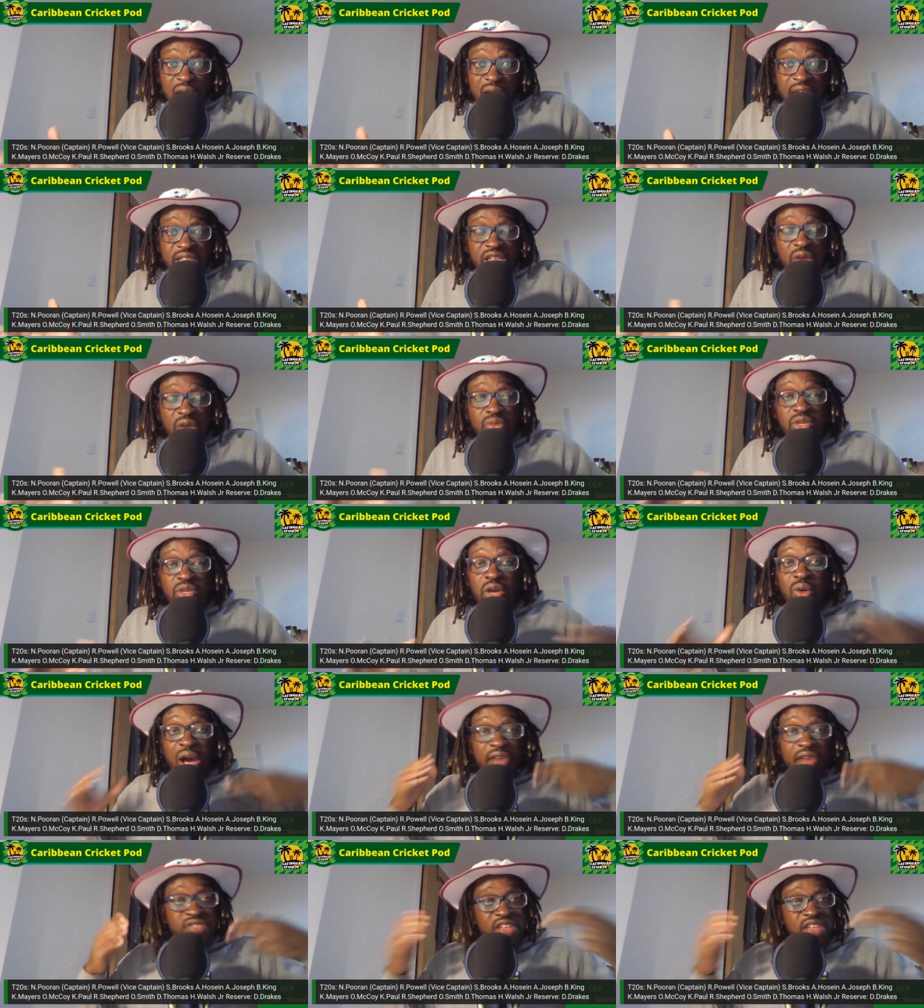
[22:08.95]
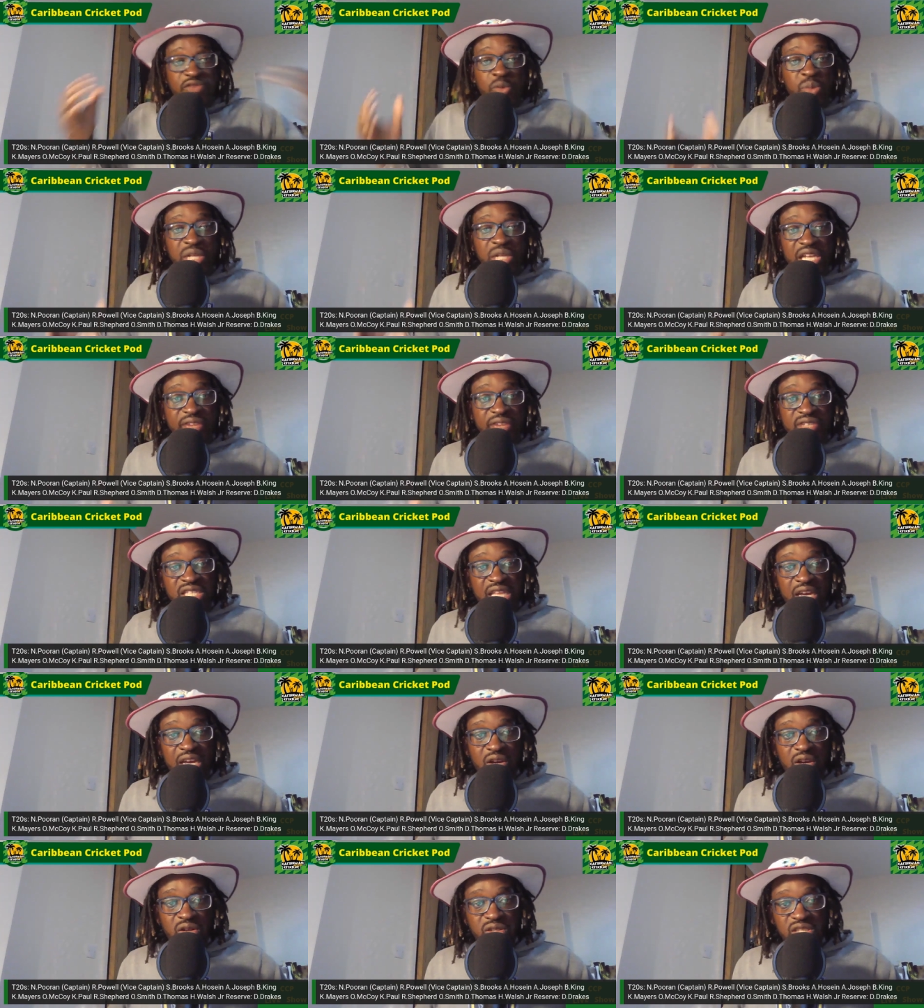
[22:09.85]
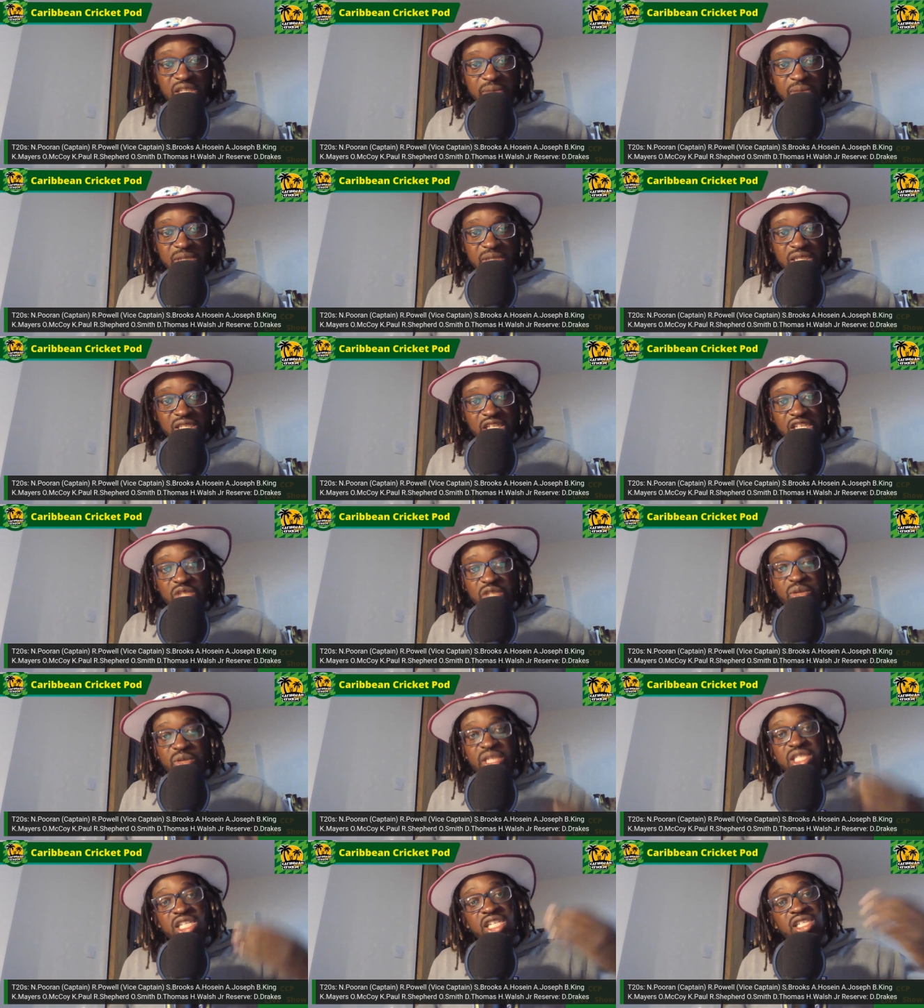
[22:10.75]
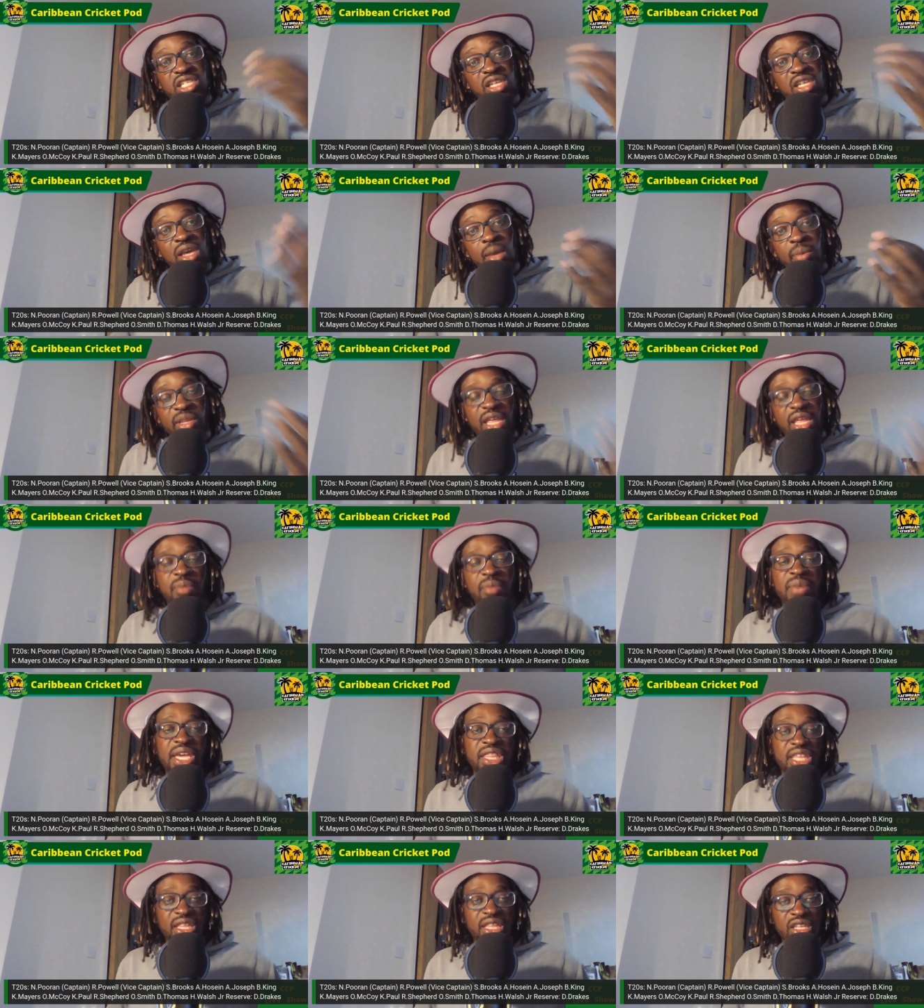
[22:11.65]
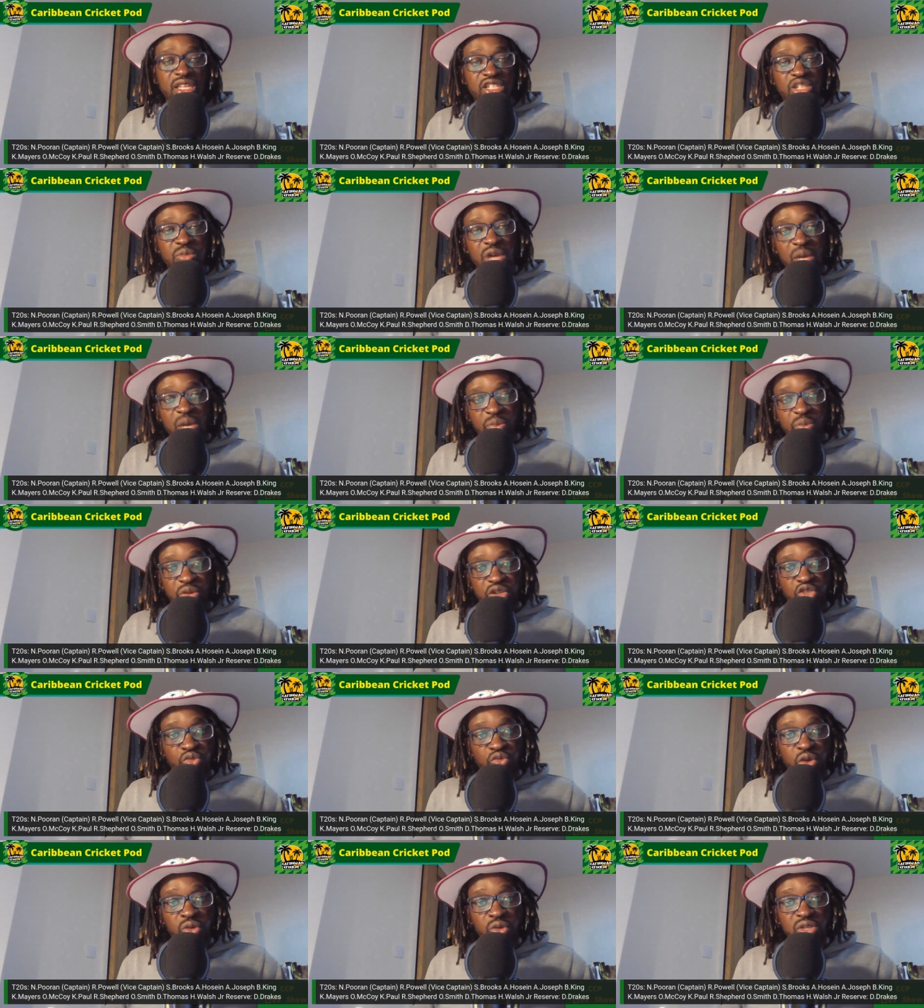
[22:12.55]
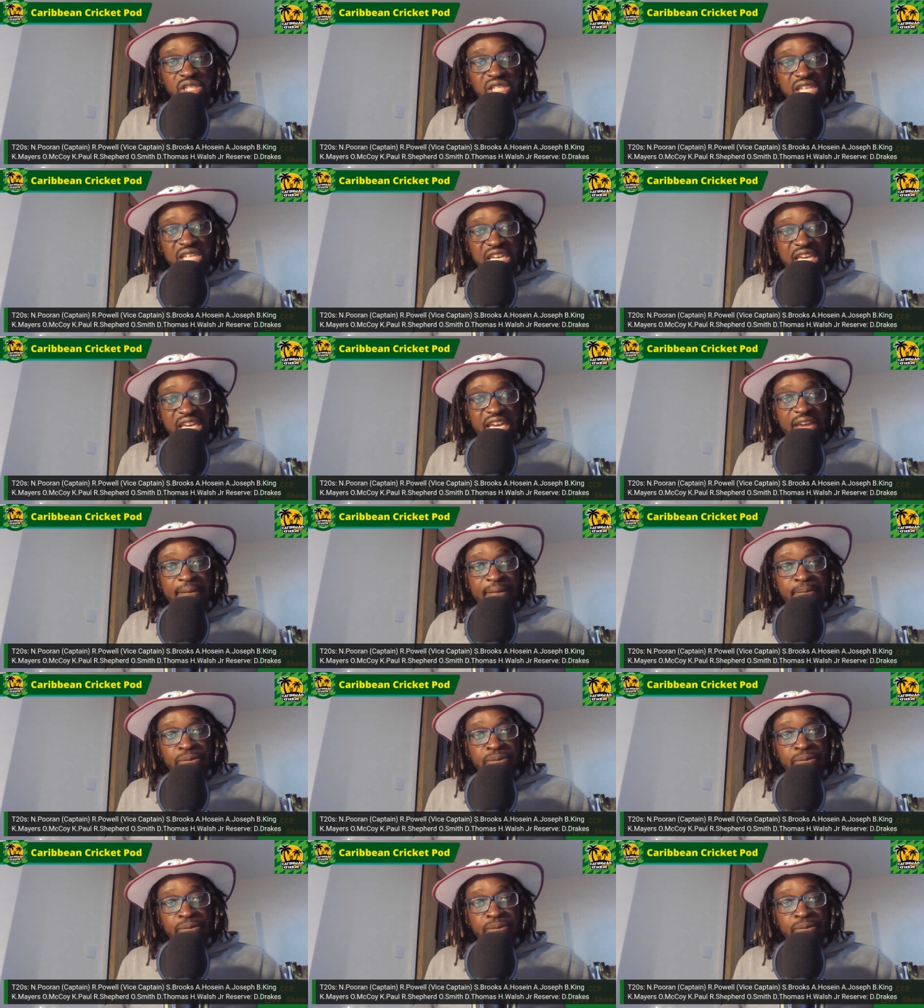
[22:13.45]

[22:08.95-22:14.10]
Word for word: I don't know. I've never believed in that concept in T20s, but they may think that Shamarh Brooks' role is key